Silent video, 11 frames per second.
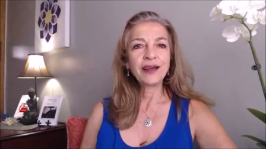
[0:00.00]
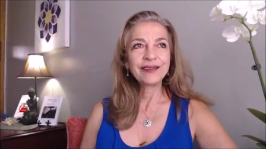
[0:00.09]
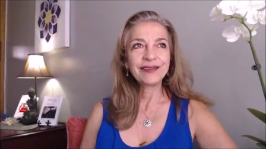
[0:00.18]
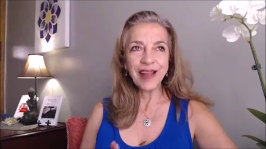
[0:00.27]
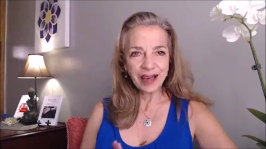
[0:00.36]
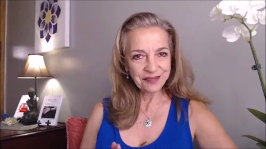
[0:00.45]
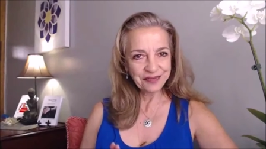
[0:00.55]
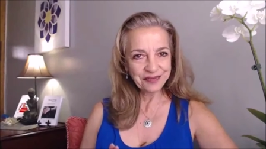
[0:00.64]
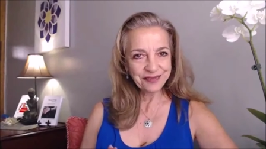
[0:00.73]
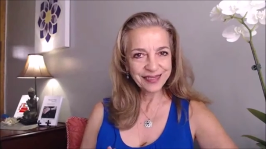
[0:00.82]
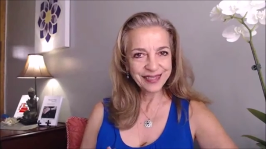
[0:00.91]

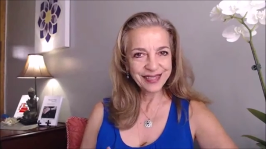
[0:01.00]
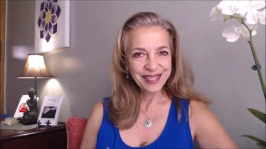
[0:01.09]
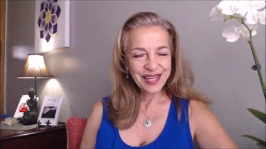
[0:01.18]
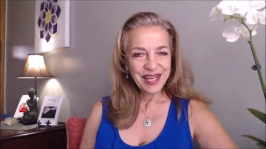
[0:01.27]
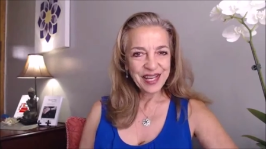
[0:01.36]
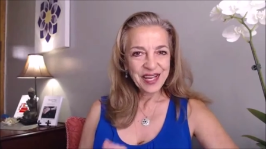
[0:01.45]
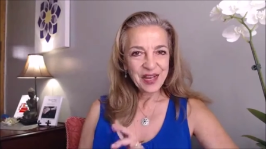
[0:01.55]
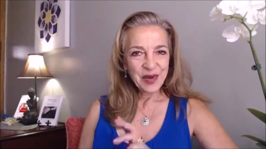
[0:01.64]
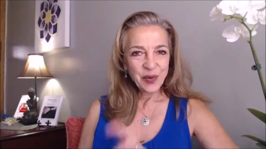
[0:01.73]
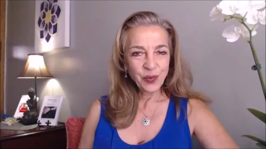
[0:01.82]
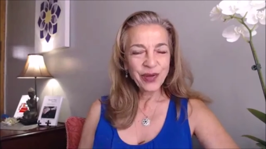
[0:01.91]
life.
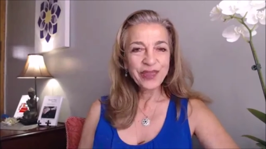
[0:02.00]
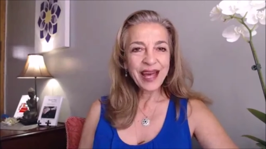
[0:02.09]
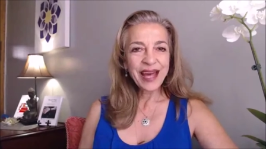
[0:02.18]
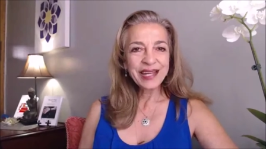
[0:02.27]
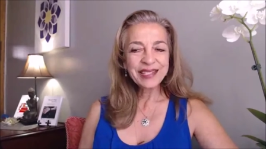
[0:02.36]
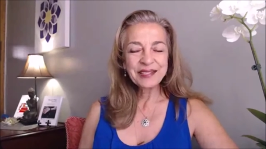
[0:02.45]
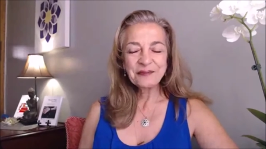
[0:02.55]
With that,